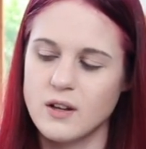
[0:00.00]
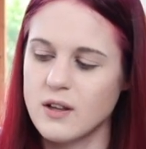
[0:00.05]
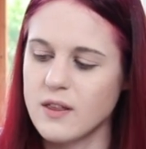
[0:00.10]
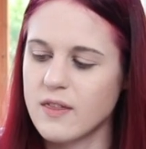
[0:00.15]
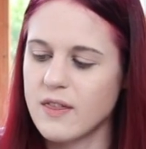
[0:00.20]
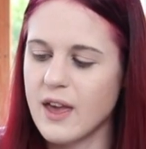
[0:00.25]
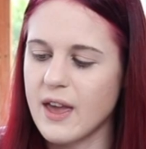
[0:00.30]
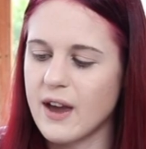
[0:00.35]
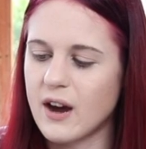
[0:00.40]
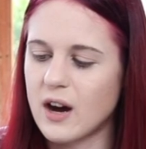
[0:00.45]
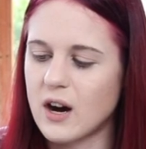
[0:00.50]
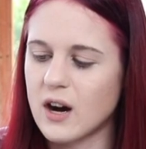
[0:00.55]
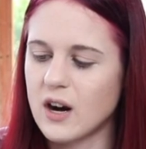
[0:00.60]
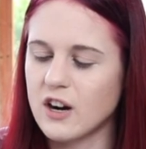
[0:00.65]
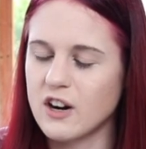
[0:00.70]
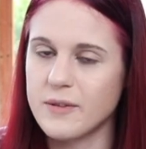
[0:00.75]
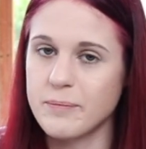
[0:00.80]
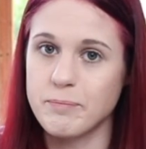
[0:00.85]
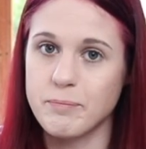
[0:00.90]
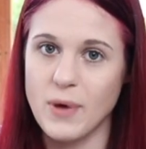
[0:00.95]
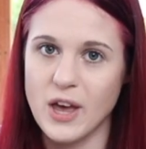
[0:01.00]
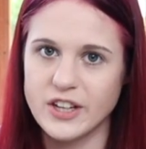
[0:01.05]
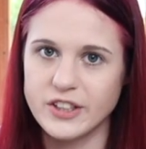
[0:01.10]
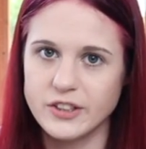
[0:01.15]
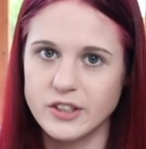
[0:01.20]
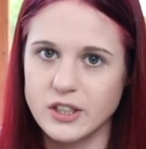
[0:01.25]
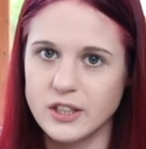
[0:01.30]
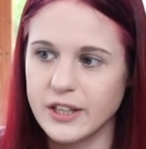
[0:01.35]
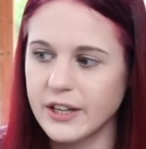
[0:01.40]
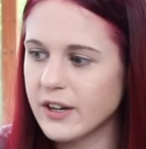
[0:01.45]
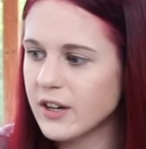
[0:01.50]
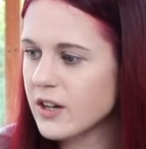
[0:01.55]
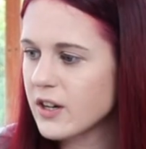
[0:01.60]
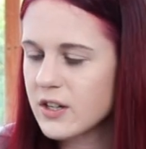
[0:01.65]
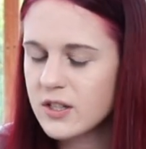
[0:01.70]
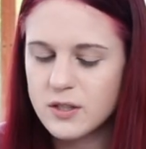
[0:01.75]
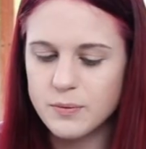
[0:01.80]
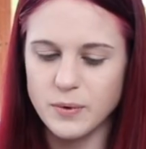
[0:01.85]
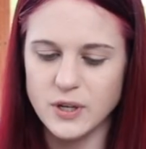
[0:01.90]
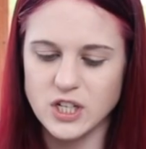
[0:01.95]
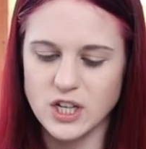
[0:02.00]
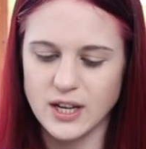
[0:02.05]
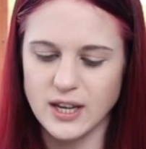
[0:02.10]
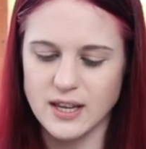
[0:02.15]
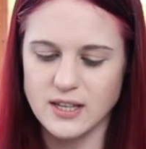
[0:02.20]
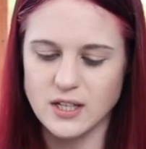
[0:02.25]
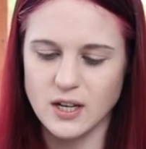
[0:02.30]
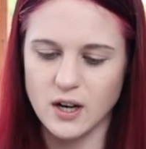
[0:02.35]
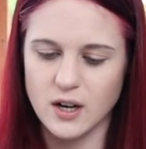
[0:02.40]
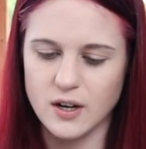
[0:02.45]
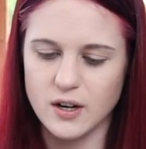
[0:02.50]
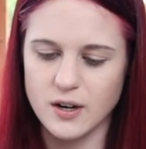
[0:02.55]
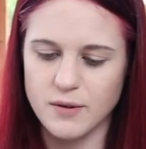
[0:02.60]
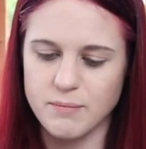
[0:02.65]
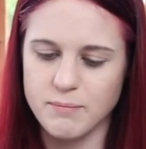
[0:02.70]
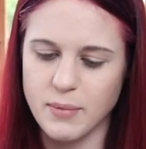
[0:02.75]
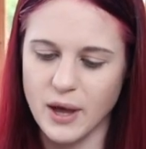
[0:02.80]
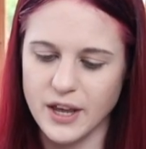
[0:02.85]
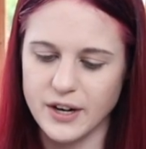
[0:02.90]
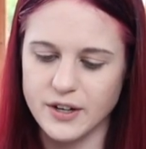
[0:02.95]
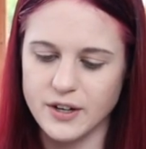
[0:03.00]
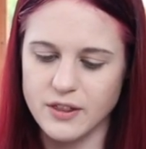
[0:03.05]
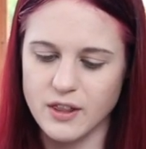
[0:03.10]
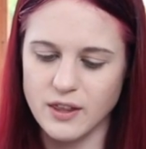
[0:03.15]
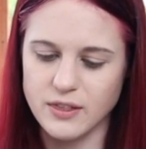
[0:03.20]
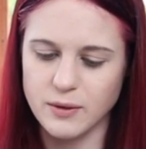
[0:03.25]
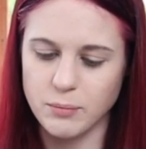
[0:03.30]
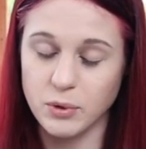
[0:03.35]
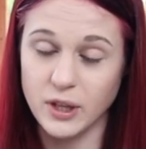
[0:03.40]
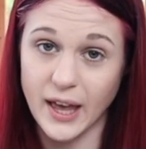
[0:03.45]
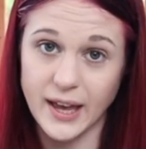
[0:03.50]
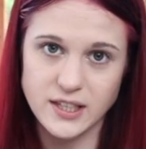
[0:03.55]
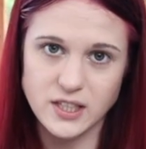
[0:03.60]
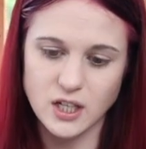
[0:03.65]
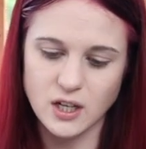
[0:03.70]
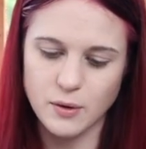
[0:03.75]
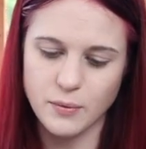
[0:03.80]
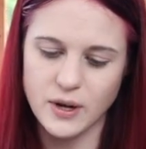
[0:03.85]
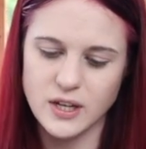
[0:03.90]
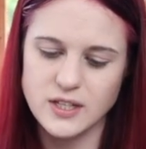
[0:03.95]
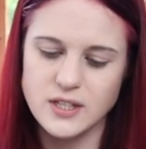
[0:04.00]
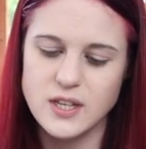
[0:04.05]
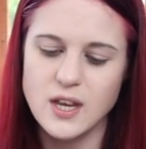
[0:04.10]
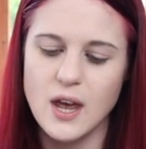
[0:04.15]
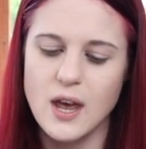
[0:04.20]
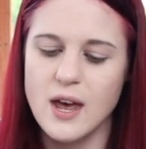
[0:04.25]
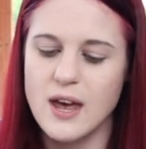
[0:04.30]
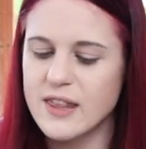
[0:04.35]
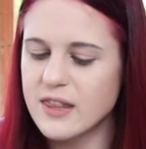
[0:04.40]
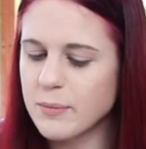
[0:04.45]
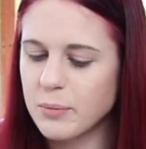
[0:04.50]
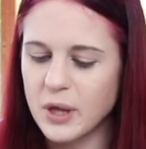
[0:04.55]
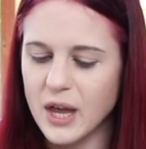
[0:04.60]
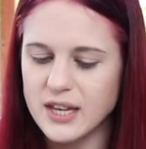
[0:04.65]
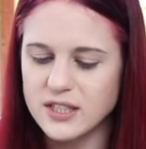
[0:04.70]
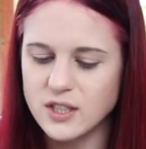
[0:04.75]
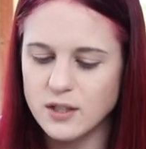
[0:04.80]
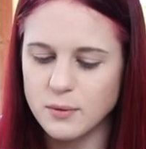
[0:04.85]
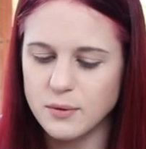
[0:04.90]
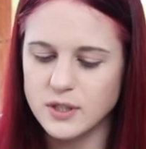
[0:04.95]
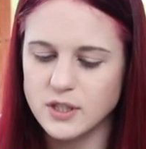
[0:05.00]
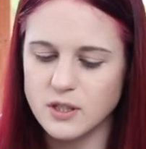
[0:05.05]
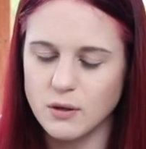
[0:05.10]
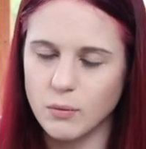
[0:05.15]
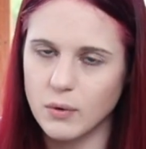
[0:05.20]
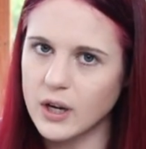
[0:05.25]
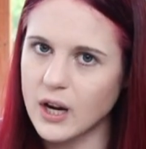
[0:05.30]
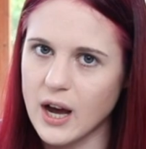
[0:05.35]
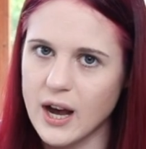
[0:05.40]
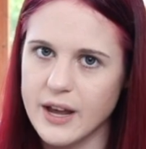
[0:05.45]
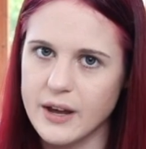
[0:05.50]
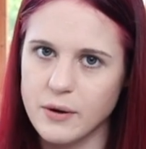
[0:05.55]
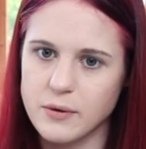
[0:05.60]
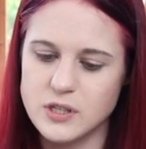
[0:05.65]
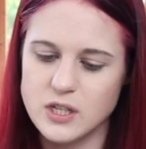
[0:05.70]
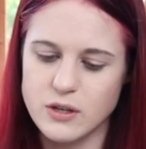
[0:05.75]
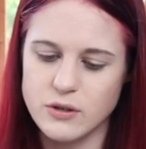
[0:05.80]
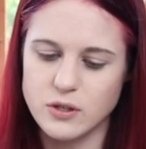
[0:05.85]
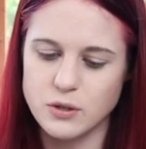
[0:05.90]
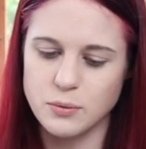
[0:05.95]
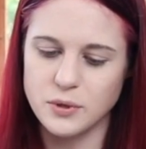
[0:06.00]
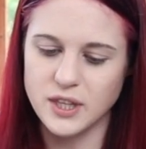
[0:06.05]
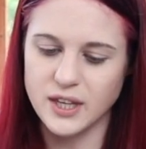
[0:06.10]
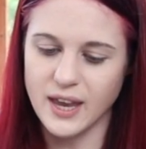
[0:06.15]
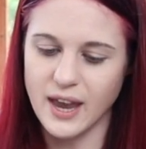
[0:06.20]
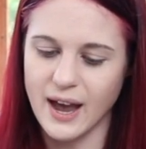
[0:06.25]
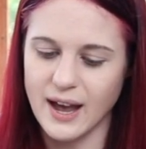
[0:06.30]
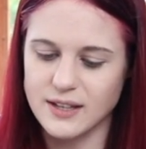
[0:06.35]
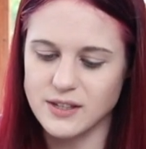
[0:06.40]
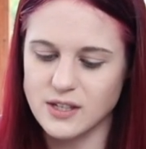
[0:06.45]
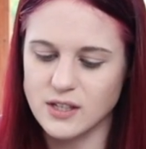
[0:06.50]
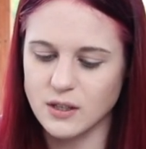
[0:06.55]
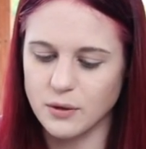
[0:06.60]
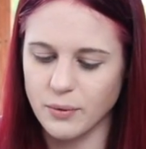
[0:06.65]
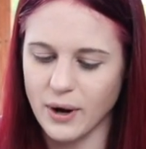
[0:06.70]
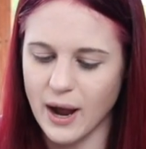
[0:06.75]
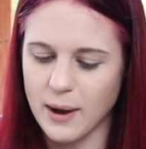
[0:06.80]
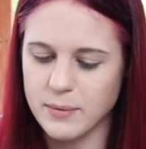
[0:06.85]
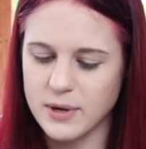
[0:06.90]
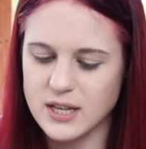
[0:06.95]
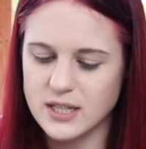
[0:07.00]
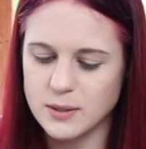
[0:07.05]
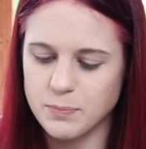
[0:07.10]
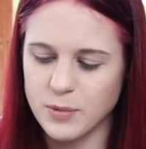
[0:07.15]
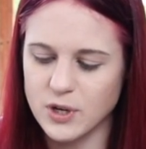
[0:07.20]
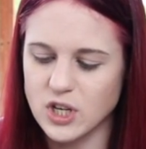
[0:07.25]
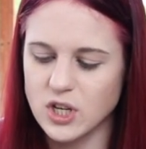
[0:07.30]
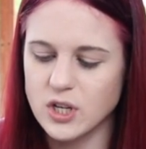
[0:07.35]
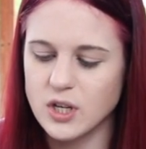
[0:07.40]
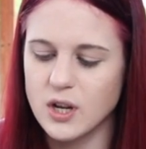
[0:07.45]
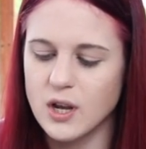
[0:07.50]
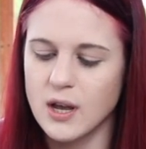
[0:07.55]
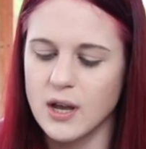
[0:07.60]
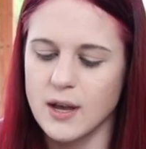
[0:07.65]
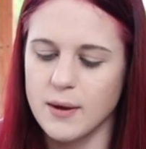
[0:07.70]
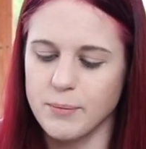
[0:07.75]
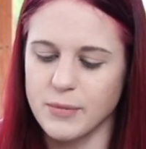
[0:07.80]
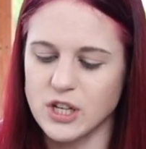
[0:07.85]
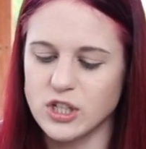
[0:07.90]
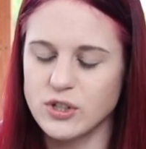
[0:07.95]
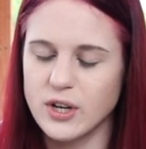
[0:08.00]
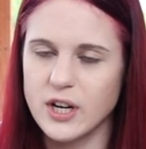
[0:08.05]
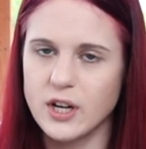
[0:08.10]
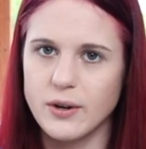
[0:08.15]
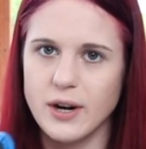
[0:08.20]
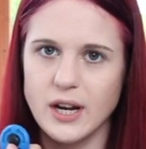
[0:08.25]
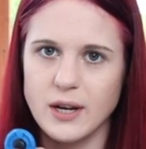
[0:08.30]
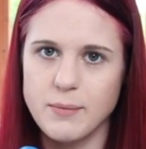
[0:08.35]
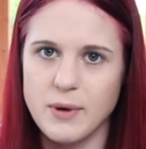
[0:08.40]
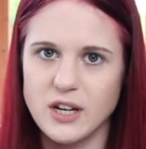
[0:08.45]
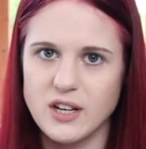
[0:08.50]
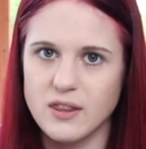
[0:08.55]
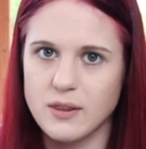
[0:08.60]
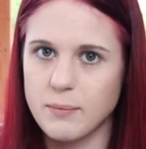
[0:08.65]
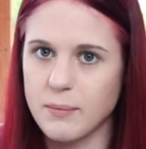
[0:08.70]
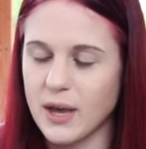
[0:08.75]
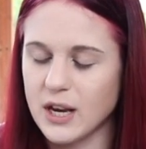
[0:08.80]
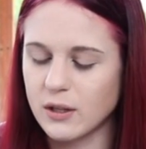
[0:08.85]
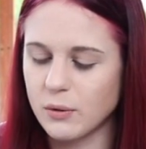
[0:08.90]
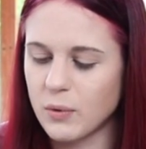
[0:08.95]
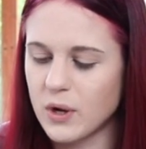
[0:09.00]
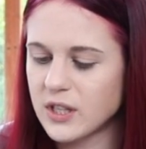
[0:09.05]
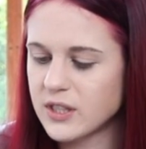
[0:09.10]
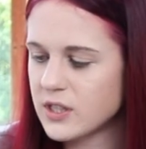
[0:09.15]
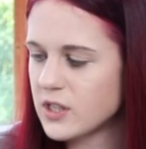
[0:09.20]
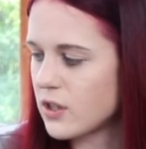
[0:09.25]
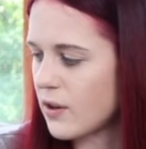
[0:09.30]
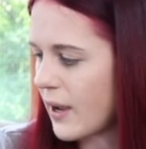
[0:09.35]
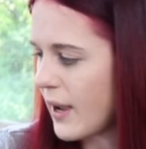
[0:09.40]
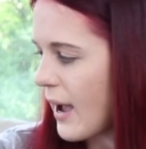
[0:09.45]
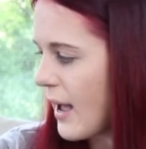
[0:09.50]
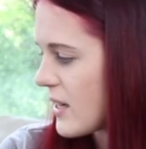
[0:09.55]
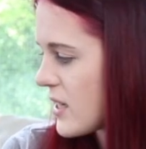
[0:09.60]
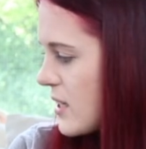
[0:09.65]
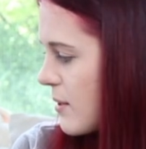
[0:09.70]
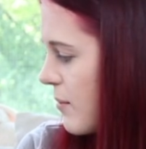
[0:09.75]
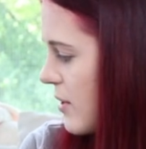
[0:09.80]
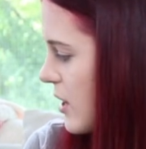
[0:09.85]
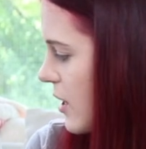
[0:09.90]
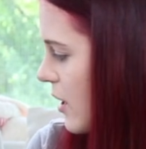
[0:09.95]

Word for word: they are metal clickers, which I guess are better than the plastic ones. The plastic ones are what I always used with the cats and the rabbits, but my trader recommended the metal ones, so I got some of